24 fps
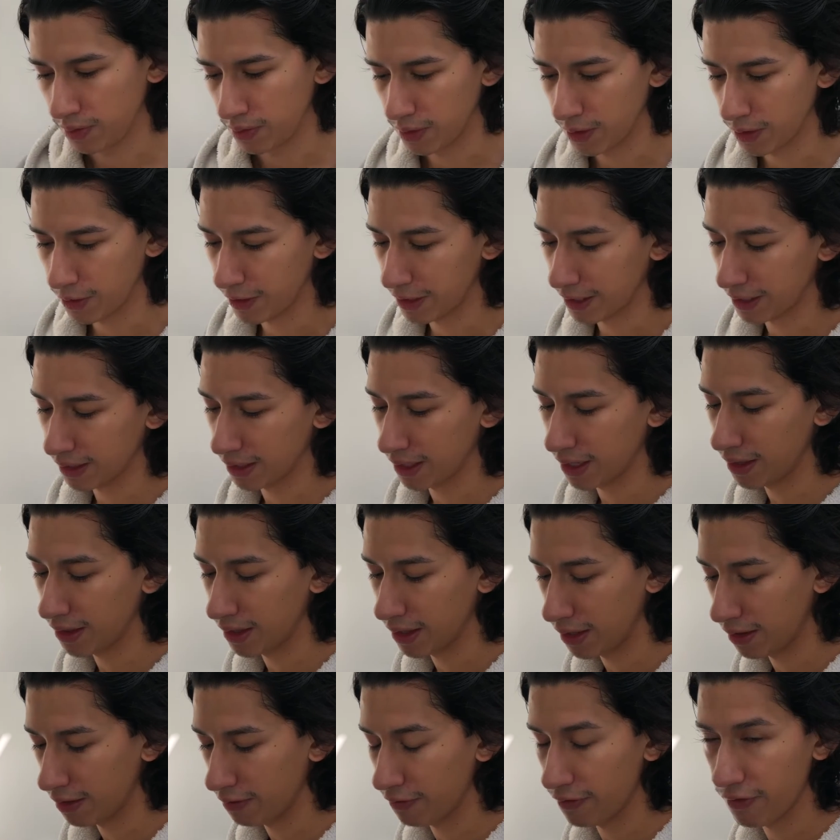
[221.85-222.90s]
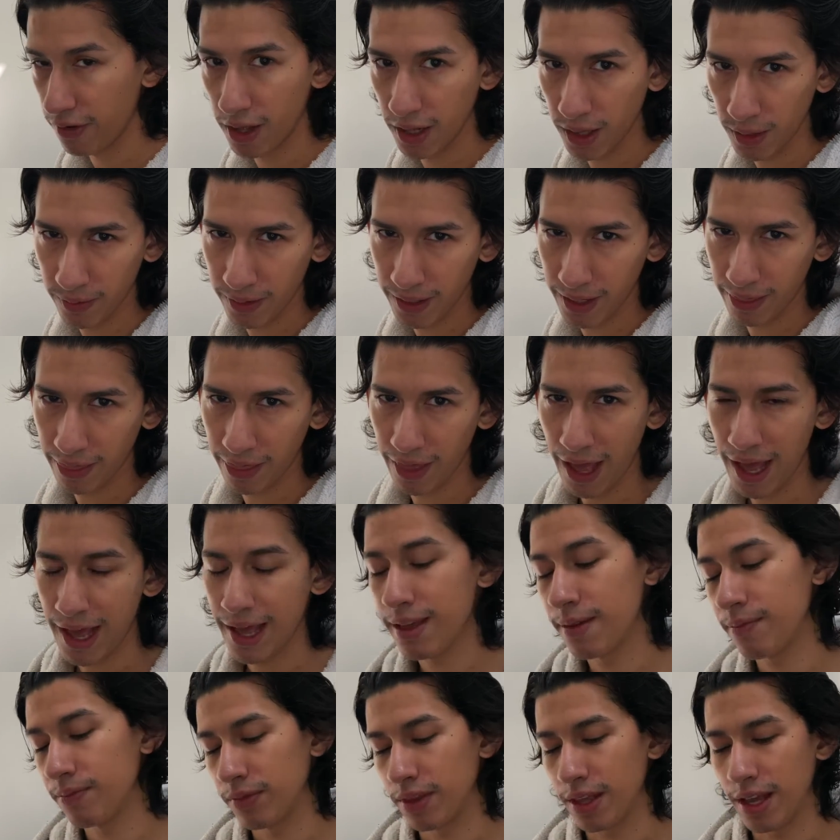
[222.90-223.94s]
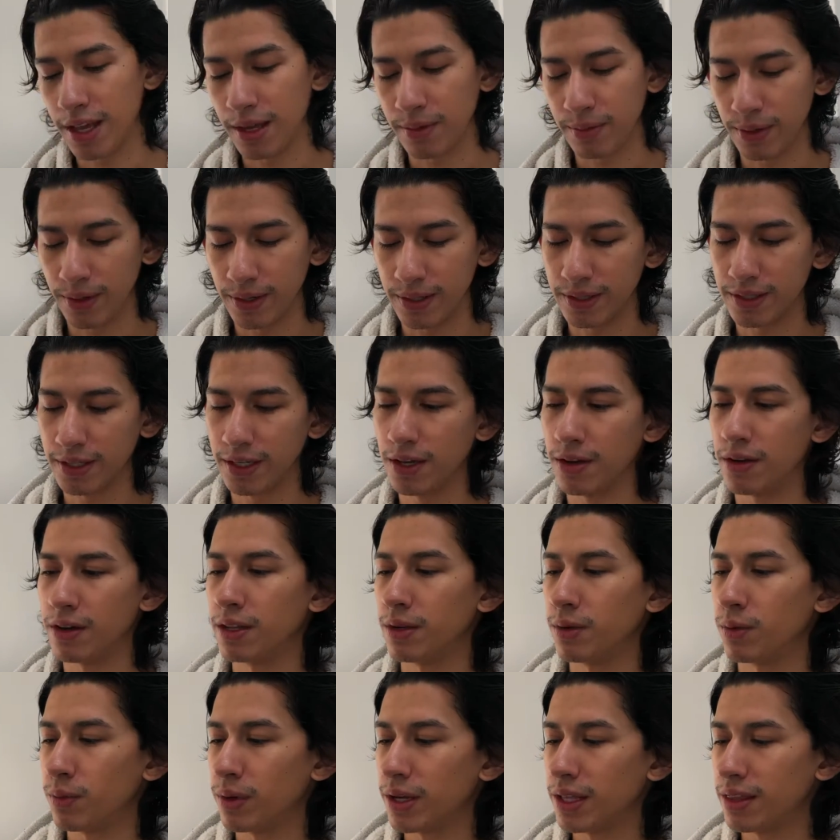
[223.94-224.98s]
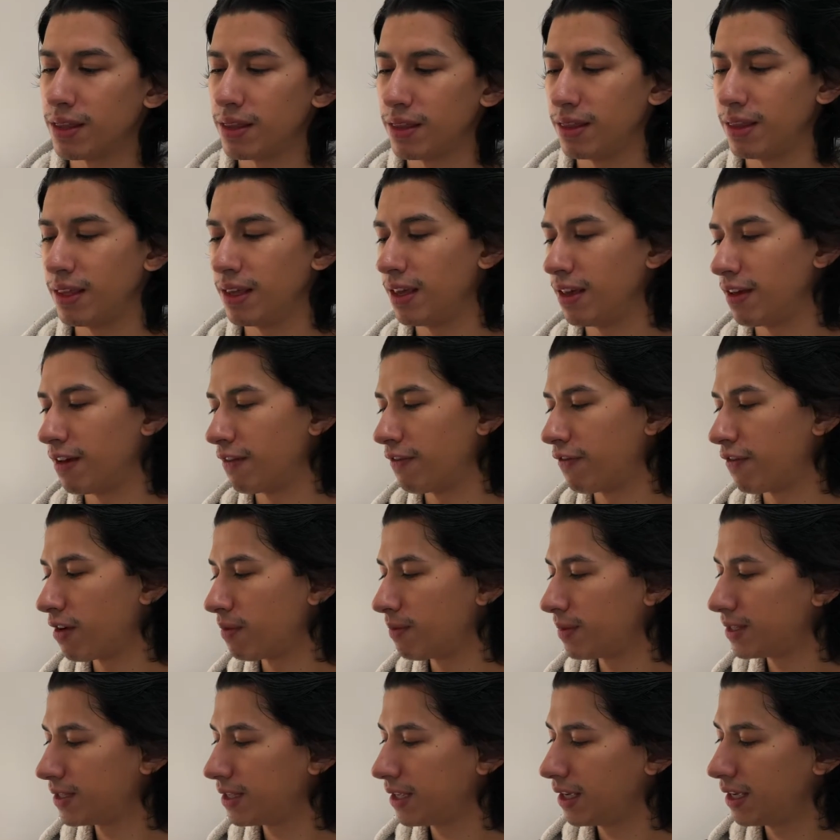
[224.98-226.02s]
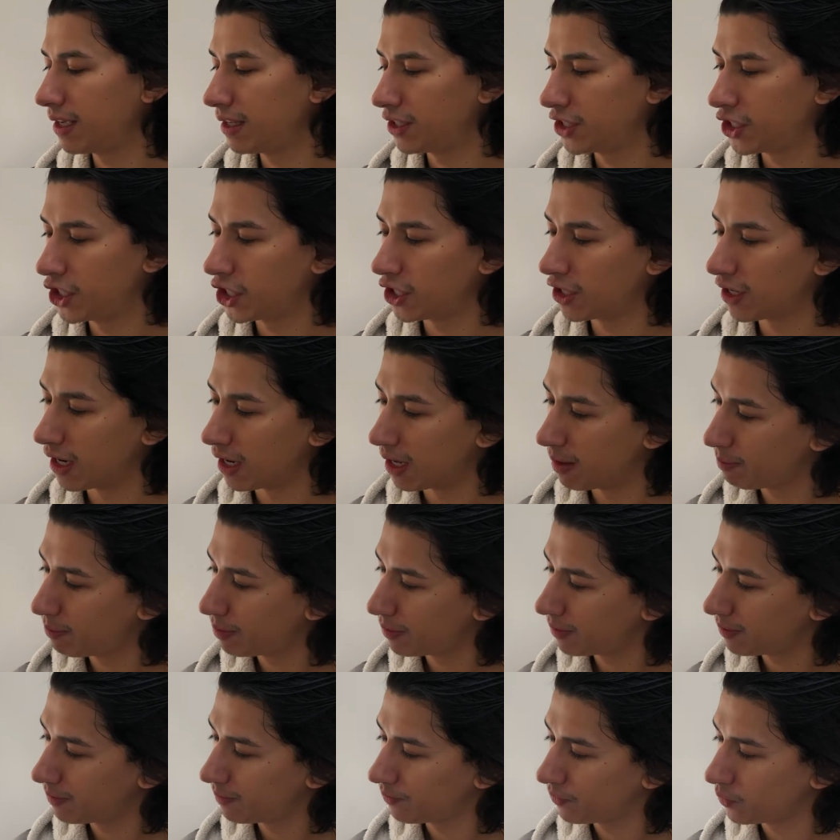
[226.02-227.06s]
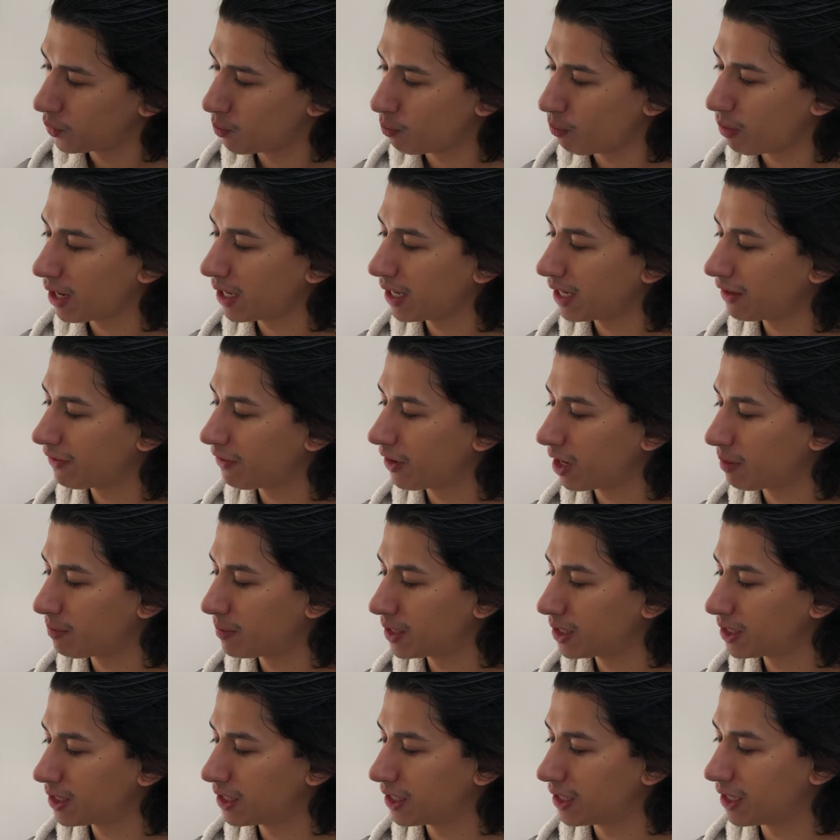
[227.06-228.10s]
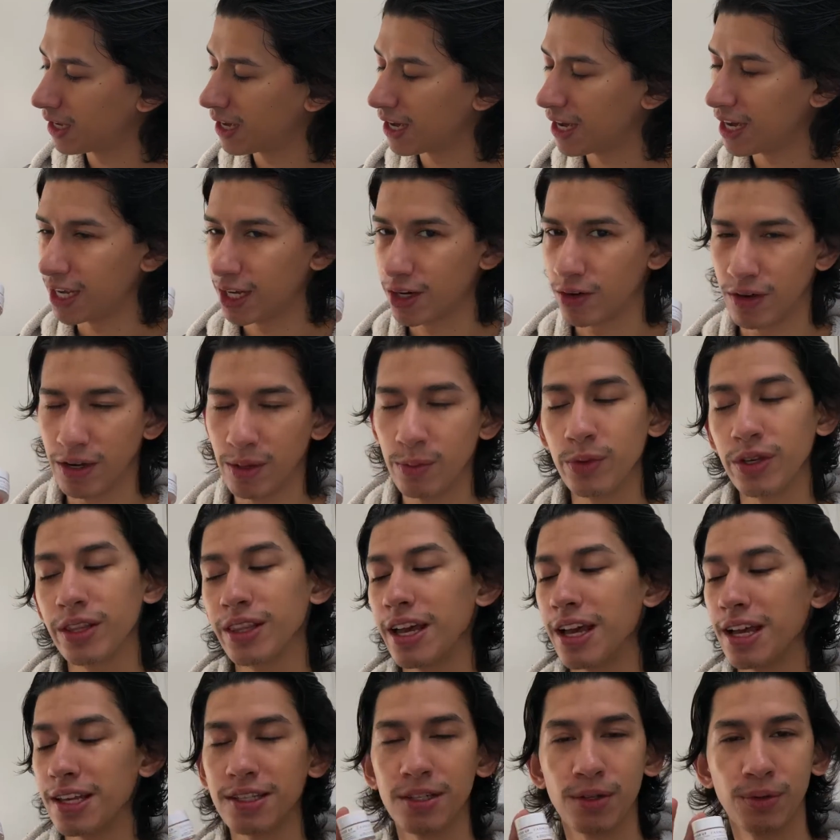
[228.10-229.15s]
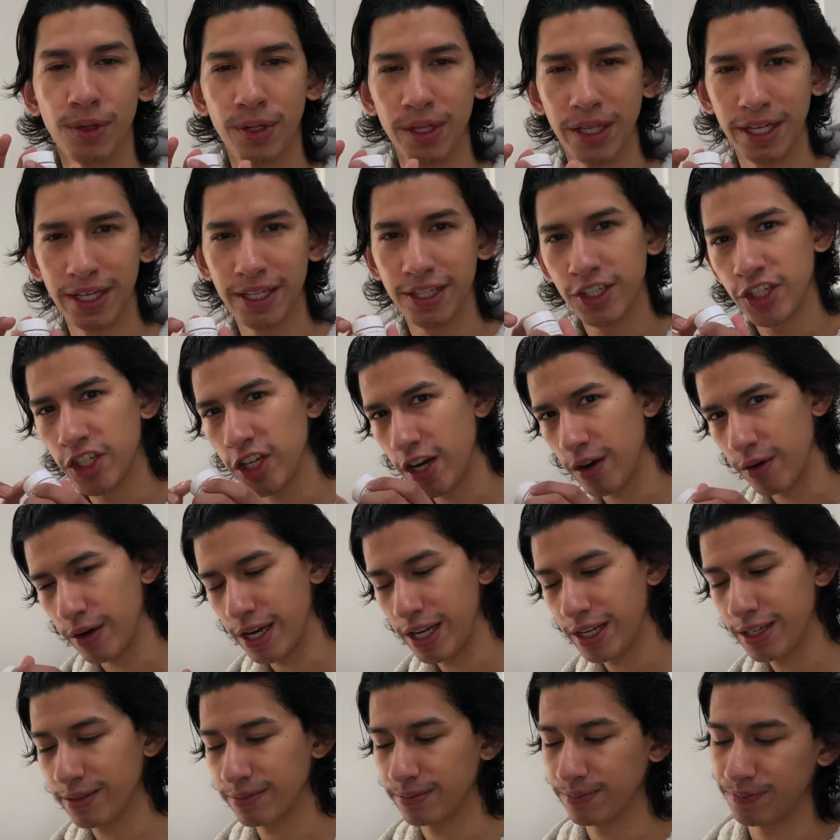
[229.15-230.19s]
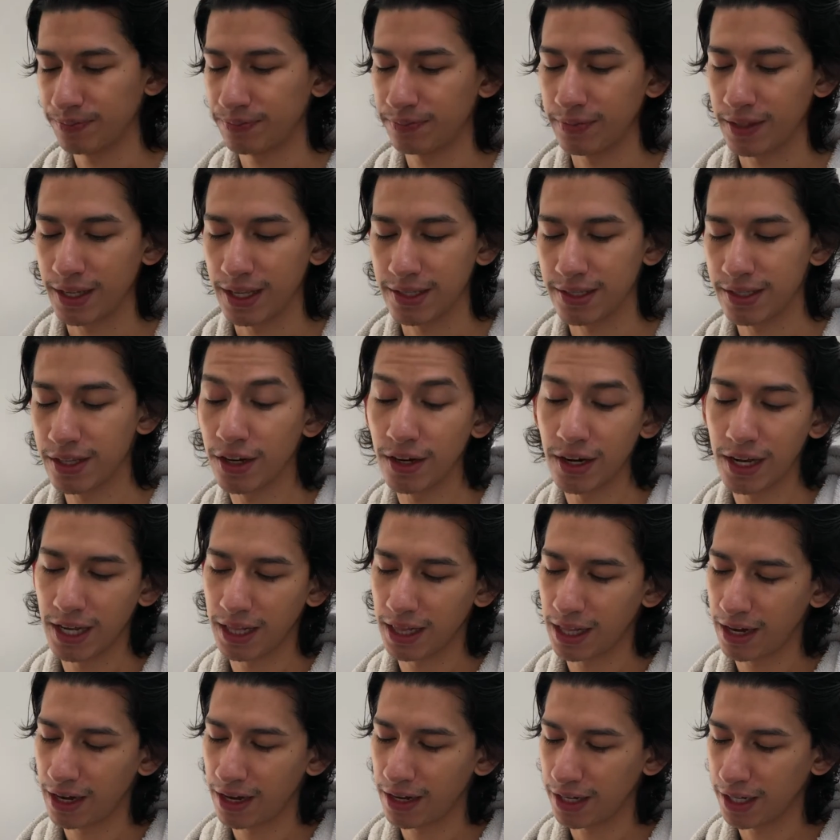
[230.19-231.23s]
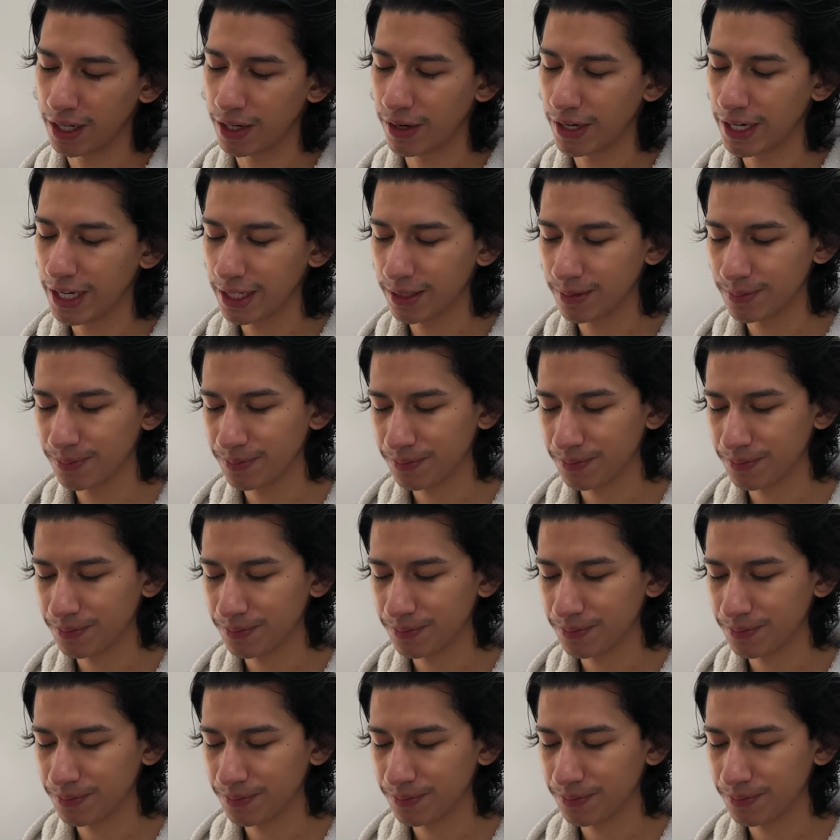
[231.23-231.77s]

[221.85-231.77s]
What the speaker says: Alright, and then following that, I am going to go in with the Pharmacy Cheer Up Brightening Vitamin C Eye Cream with Acerola Cherry as their highlighted ingredient.